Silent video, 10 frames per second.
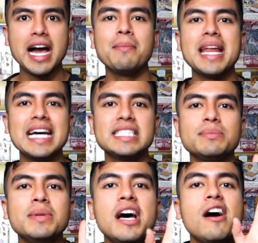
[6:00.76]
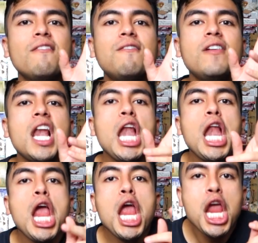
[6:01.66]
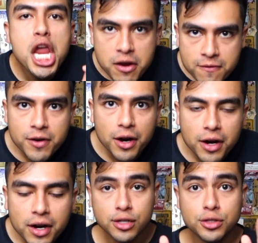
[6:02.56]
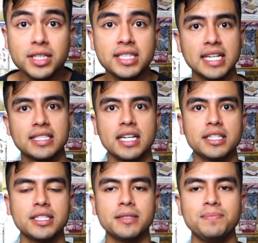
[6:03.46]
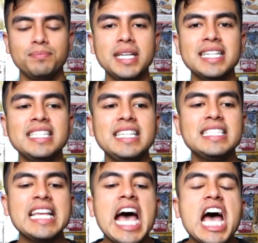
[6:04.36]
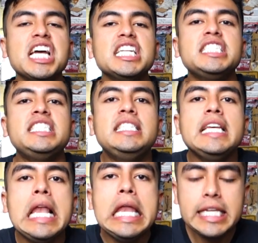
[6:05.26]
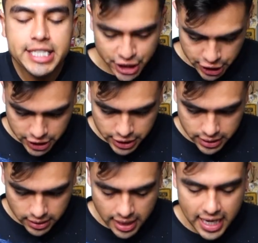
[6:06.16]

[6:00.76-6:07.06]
I'm gonna add some flavor to this next section because it is delicious.